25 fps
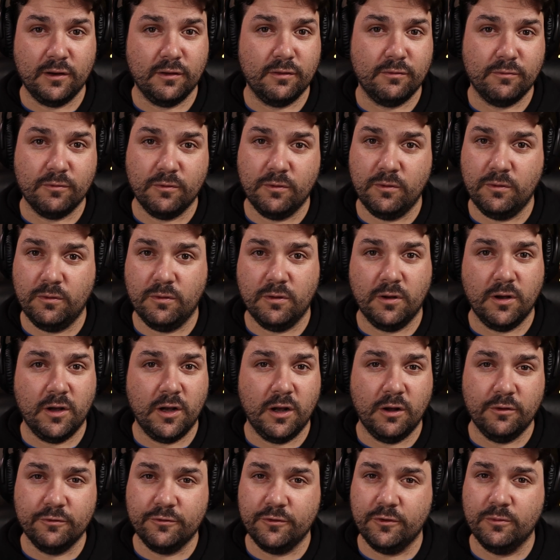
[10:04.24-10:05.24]
it through.
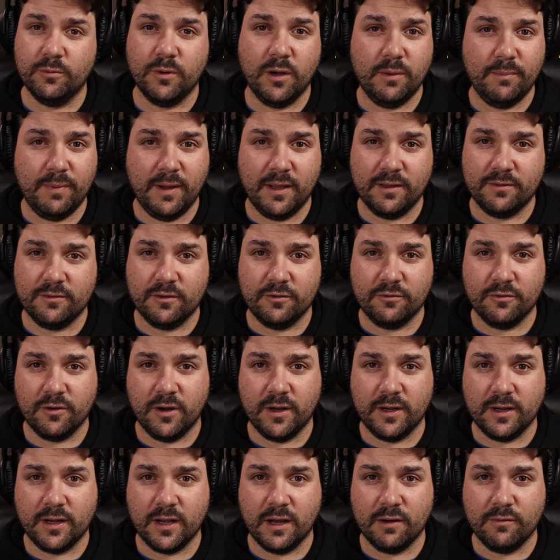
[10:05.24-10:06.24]
I'll do my best to
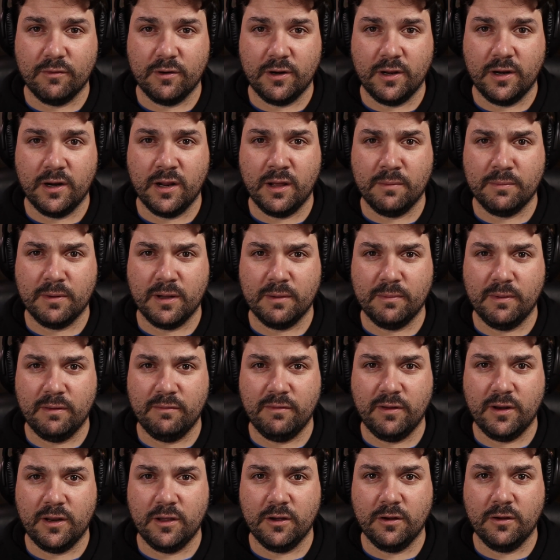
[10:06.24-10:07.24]
try and cover it in an
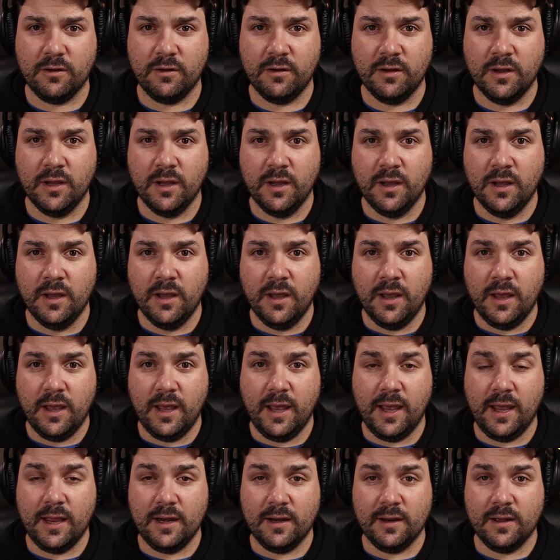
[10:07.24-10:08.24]
upcoming video.
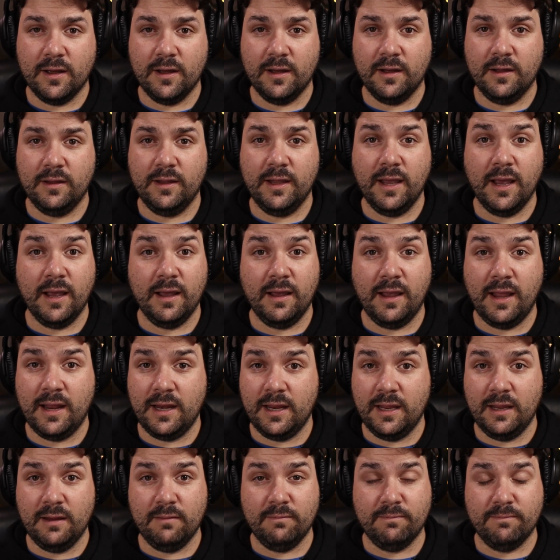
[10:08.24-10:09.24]
And yeah,
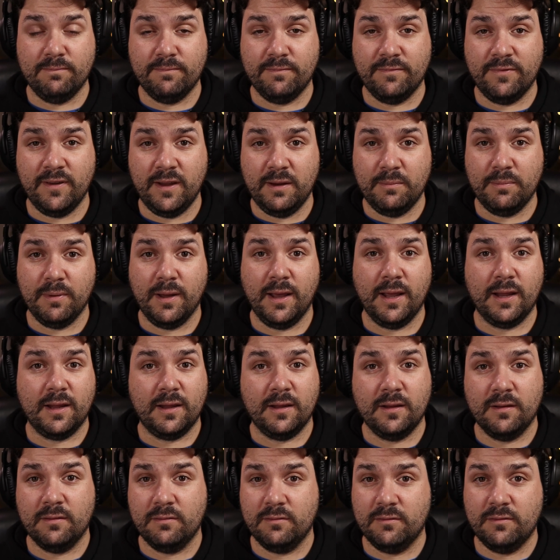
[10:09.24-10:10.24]
any
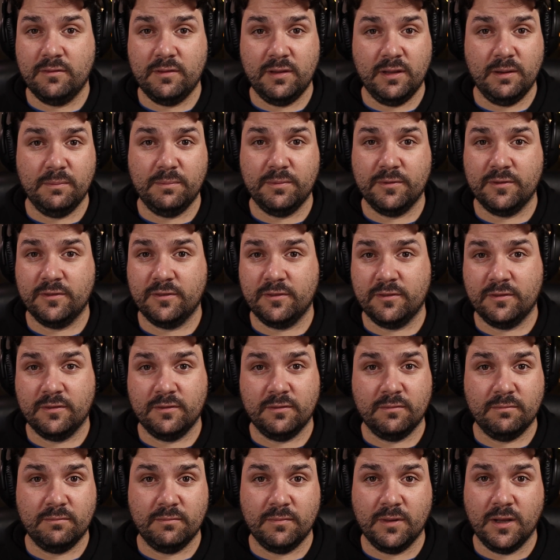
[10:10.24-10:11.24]
feedback,
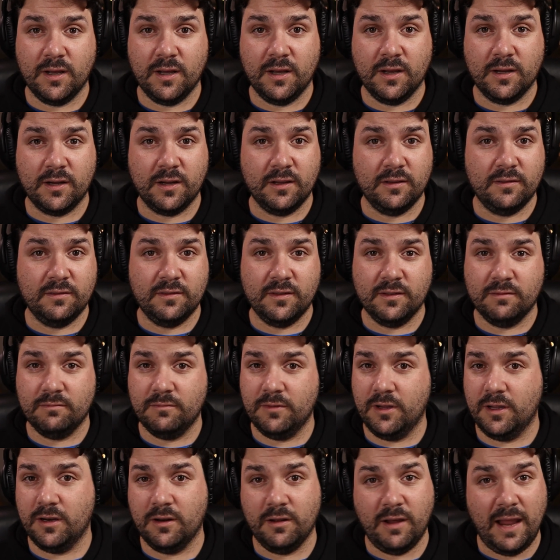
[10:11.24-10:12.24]
tips,
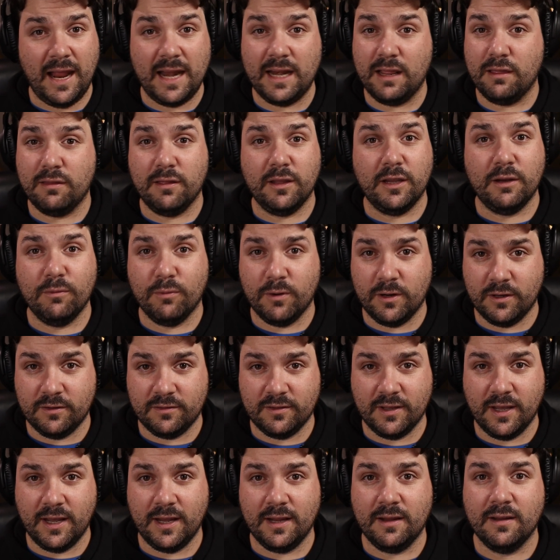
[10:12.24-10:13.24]
anything you want to
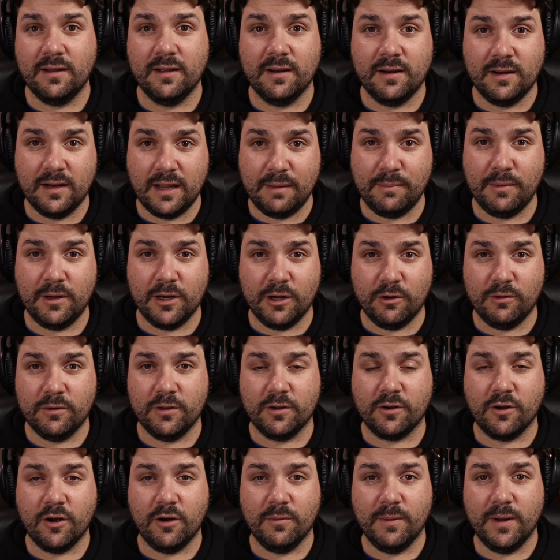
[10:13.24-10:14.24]
say, let me know in
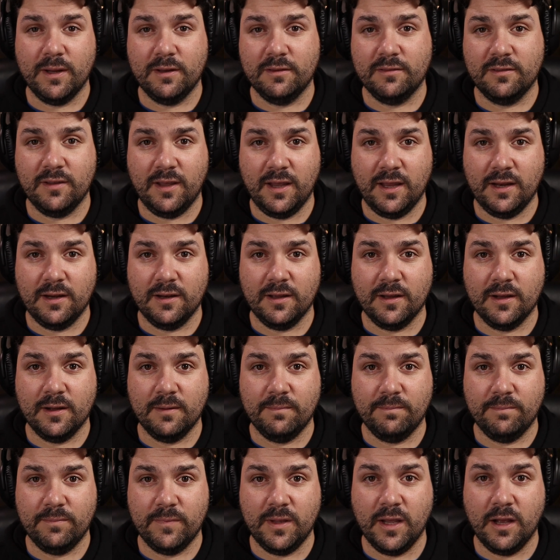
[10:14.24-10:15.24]
the comments. And
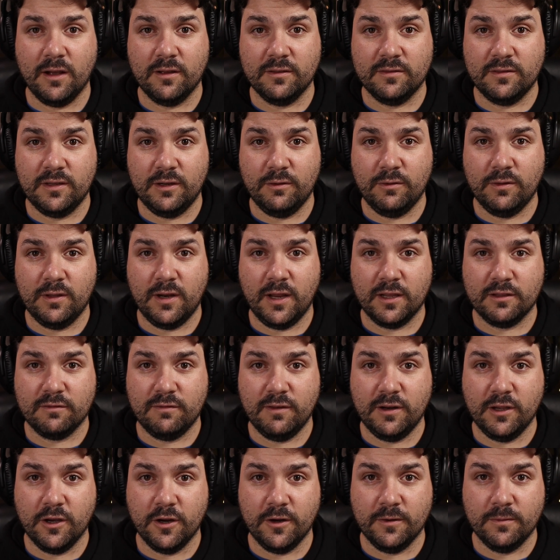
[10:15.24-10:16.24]
yeah, I'll see you in the next
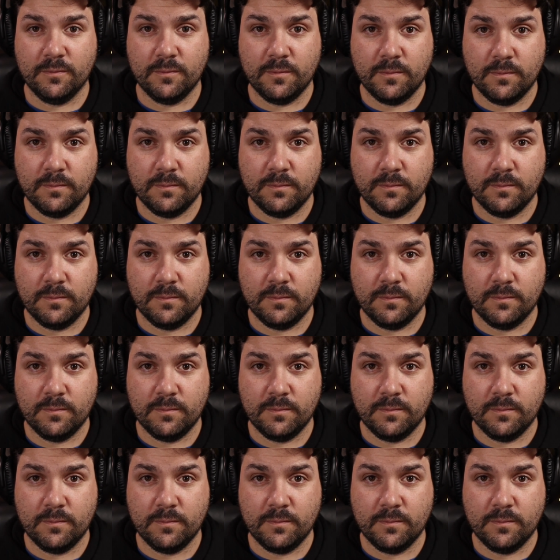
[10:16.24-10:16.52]
video.